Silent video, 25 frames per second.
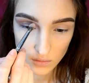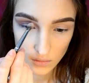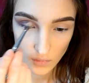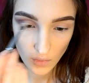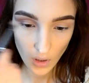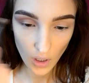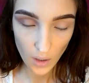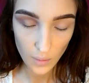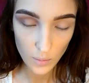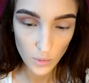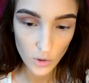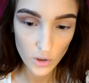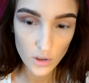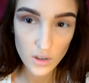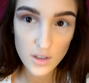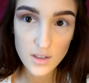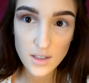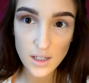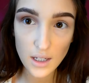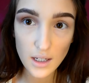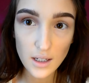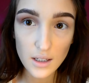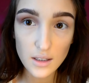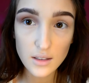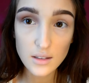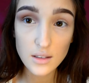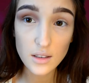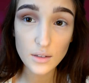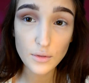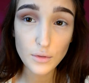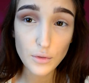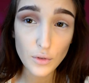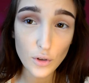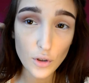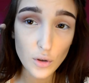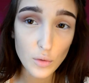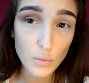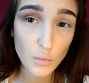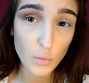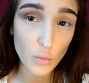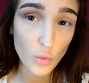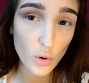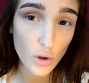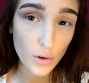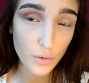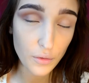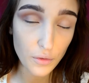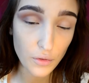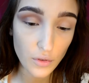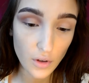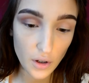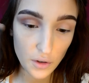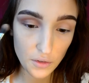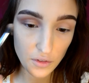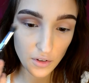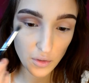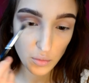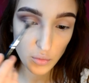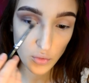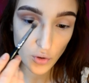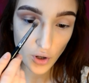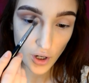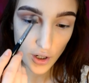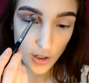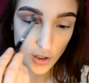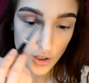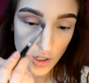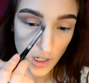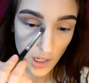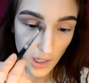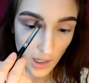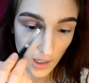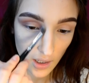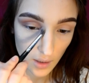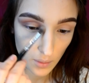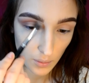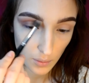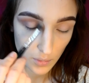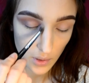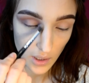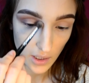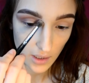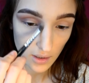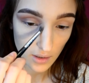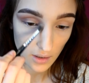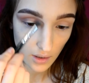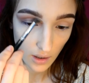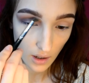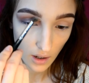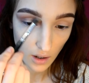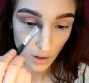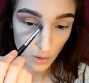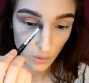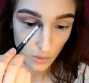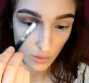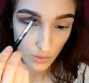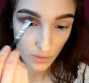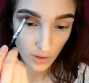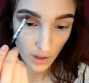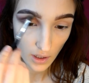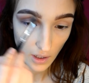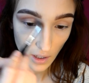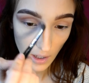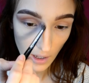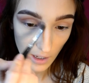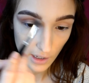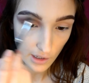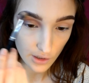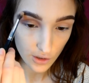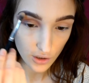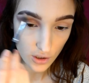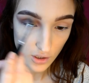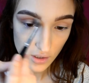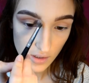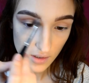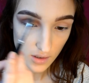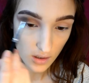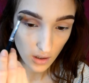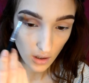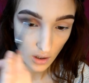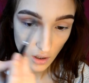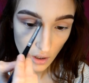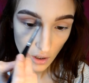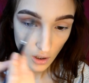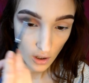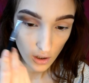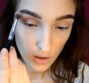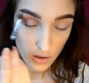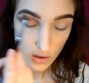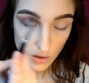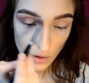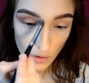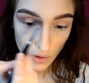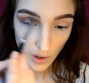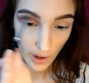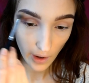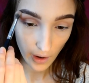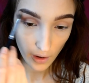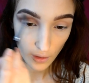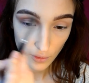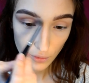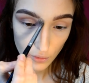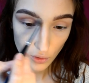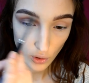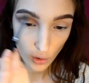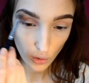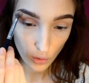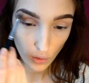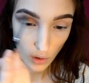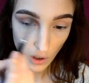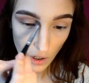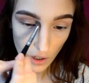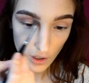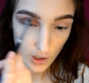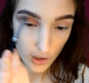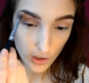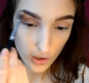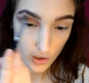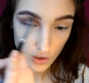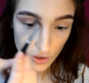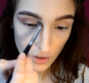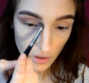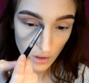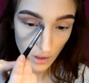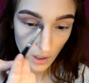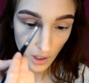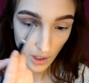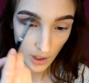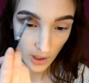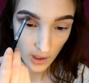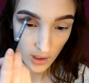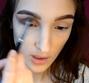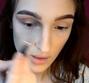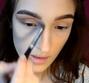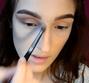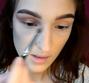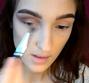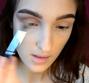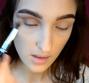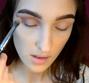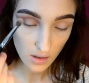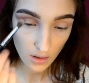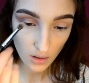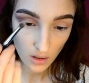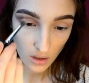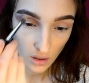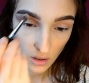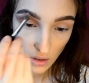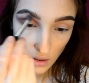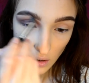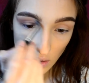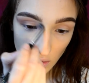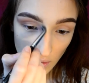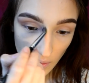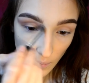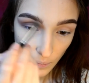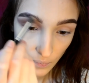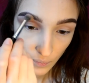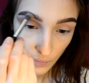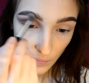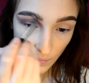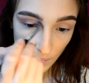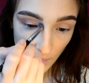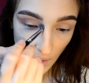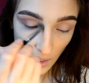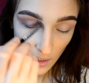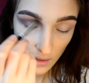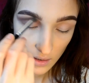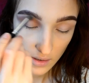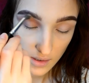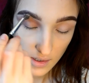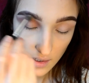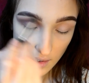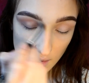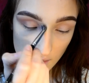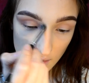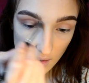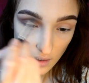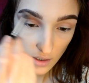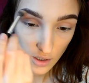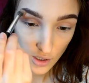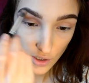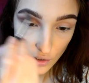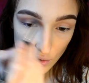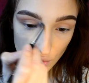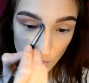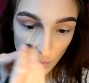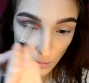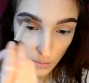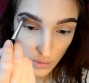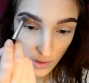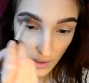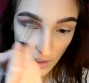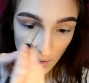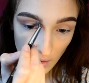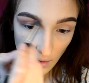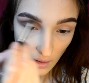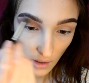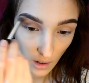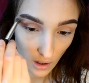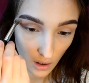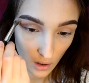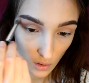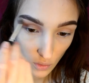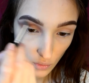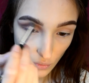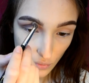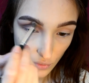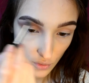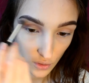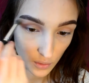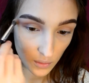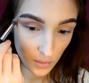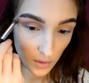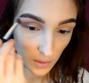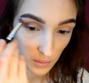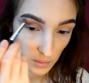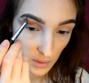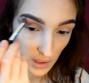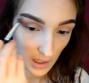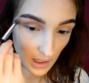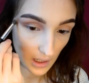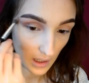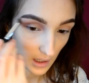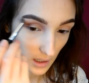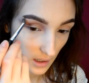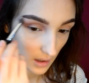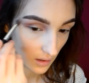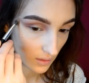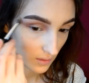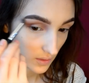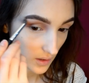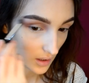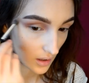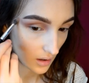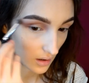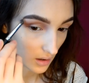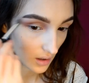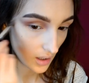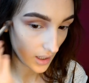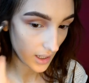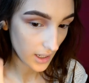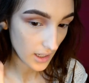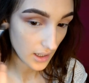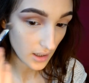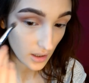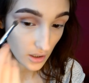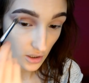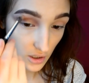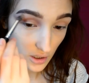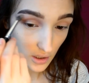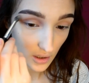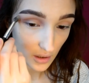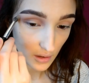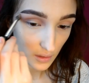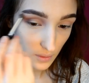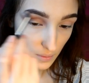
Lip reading: I'm going to take a different, more fluffy brush and blend out the edges so I have no harsh lines. And it's easier to blend out from the beginning than later.